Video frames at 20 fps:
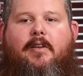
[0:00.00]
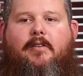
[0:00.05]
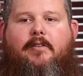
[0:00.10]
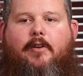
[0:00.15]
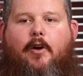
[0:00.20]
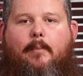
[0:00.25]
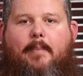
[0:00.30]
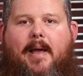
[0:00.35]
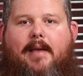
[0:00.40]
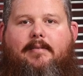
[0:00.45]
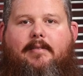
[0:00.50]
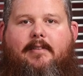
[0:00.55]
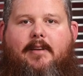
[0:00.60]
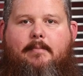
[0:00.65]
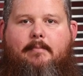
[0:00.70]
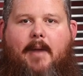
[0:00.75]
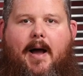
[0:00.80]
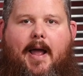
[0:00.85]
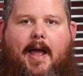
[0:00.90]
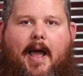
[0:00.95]
So
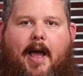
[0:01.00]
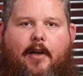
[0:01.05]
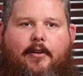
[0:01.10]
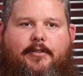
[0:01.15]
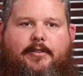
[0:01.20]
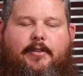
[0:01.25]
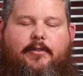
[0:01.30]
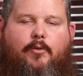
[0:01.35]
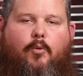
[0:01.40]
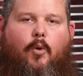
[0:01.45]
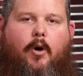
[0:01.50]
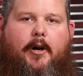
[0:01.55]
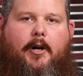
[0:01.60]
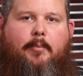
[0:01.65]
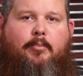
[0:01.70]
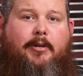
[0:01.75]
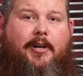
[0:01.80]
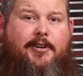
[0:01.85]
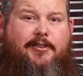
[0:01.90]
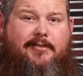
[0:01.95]
basically, my house's
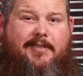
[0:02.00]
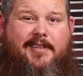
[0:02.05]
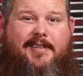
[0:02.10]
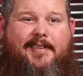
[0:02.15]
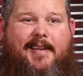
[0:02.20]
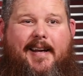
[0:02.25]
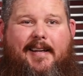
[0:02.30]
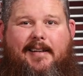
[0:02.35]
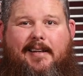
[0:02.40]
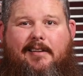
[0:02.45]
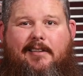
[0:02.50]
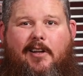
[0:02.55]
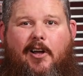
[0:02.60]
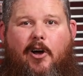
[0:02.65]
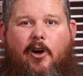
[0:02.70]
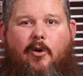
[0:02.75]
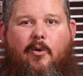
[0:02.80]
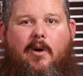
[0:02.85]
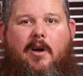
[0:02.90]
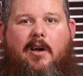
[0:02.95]
water pressure is slightly
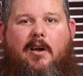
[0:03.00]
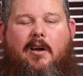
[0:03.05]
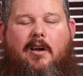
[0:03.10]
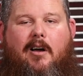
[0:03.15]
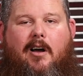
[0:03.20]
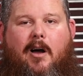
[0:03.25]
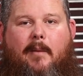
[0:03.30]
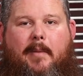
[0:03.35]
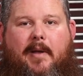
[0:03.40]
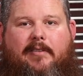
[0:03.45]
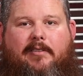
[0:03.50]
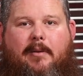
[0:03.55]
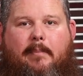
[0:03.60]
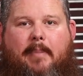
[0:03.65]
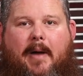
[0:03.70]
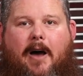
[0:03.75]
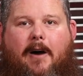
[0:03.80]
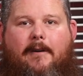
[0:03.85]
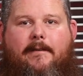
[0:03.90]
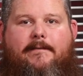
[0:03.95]
low. Um, it's
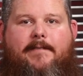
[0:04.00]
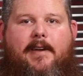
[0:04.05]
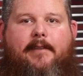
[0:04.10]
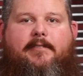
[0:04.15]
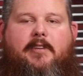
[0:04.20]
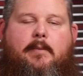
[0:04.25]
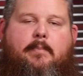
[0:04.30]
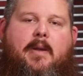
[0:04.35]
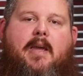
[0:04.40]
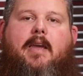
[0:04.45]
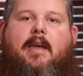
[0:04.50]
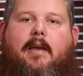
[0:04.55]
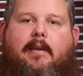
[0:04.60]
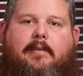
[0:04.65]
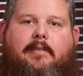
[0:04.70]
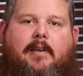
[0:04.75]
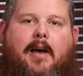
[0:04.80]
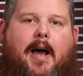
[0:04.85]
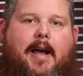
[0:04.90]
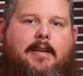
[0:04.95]
about 50
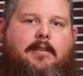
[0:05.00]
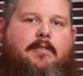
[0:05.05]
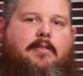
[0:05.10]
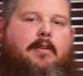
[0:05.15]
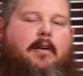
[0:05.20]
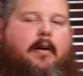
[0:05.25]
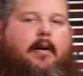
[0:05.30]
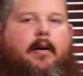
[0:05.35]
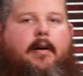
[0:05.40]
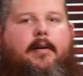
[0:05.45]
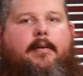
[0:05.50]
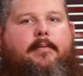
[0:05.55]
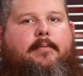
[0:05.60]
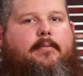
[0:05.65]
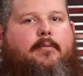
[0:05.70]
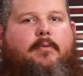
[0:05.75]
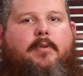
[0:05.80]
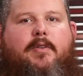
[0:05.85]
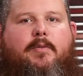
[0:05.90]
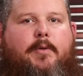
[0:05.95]
psi. Uh,
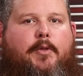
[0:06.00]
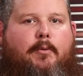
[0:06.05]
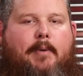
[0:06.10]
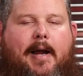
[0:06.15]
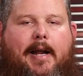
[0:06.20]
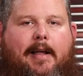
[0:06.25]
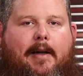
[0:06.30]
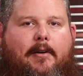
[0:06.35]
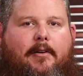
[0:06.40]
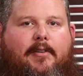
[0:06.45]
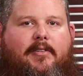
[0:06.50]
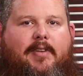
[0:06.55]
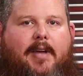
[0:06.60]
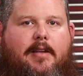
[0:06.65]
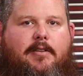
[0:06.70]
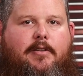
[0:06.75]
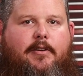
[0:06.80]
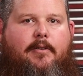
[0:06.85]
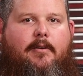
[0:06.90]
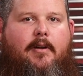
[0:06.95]
it's what the regulator's
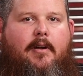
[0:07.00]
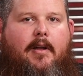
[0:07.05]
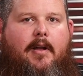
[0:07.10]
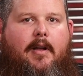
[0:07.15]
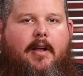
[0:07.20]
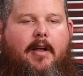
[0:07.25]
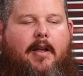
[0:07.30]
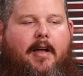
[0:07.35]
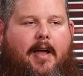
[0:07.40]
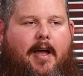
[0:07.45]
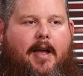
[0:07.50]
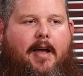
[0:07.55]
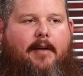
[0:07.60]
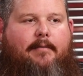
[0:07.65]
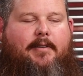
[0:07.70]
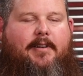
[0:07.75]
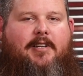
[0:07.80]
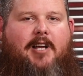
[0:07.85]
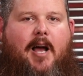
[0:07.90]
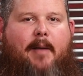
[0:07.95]
set to.
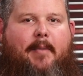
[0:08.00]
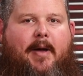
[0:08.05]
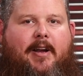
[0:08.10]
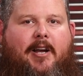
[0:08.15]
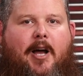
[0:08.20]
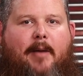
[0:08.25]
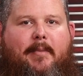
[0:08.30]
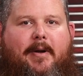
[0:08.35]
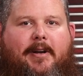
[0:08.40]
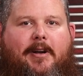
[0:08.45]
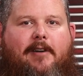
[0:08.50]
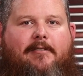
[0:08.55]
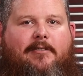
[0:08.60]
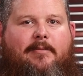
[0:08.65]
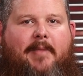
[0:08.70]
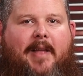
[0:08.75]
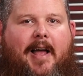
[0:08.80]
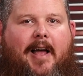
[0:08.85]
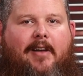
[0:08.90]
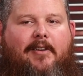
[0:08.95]
Every time I come and go
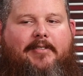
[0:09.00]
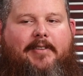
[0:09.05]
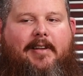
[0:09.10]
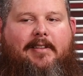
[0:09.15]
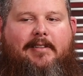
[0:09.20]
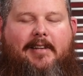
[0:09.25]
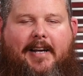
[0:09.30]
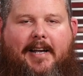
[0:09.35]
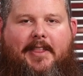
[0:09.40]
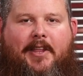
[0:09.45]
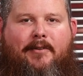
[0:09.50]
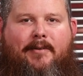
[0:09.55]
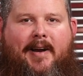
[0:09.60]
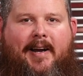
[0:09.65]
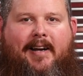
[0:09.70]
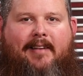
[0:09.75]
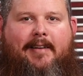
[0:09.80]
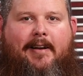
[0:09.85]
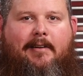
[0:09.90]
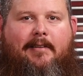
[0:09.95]
from the house, I look at the
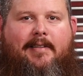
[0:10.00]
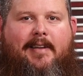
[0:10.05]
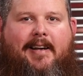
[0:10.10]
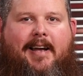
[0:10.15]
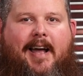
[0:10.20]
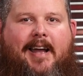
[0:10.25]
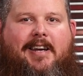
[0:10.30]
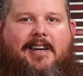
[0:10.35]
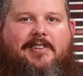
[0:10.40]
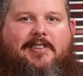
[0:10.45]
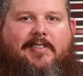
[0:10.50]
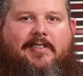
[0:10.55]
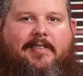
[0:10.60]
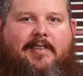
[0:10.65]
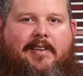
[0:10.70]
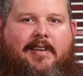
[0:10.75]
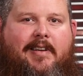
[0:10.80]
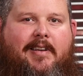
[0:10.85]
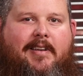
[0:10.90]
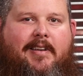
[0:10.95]
regulator and think I could
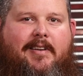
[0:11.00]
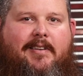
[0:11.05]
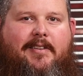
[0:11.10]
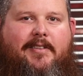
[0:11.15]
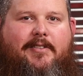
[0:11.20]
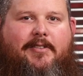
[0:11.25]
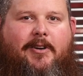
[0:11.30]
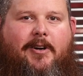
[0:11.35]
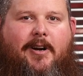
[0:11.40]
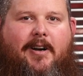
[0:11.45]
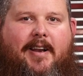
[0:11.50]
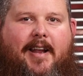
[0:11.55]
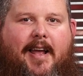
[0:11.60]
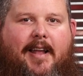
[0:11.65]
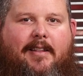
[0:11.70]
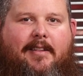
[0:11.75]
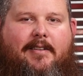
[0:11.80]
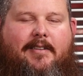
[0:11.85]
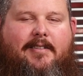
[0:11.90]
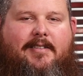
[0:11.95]
just just turn
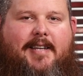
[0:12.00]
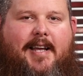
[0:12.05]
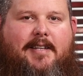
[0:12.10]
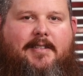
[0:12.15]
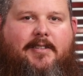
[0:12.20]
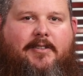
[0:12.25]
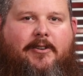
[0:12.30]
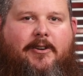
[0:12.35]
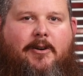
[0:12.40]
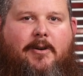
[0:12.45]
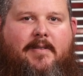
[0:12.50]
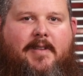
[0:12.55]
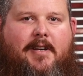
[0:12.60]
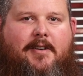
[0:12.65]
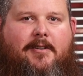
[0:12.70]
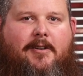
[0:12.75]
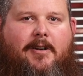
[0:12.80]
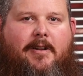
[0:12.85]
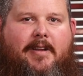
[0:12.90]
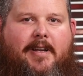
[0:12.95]
that set screw and
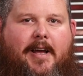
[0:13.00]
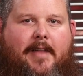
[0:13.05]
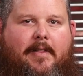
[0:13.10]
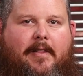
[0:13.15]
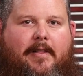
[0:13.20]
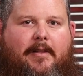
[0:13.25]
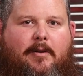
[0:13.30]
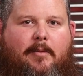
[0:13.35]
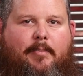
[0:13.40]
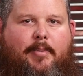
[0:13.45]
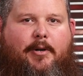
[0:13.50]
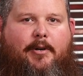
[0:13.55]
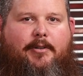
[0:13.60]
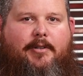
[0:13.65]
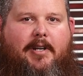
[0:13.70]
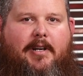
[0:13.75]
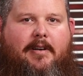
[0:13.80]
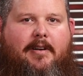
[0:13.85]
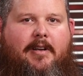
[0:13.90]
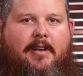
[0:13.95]
then turn the other little
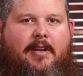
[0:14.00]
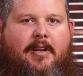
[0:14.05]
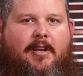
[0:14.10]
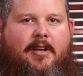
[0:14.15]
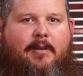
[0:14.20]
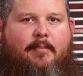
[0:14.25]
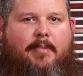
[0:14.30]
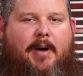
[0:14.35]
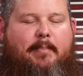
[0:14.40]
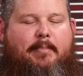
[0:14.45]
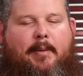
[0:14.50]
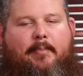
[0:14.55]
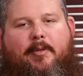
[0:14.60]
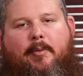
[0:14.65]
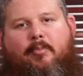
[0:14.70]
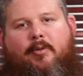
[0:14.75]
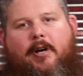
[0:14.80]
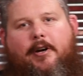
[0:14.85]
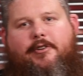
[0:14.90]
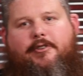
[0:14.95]
bolt and bump up
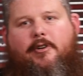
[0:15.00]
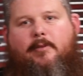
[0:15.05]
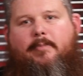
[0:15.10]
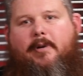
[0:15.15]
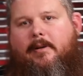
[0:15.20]
the pressure.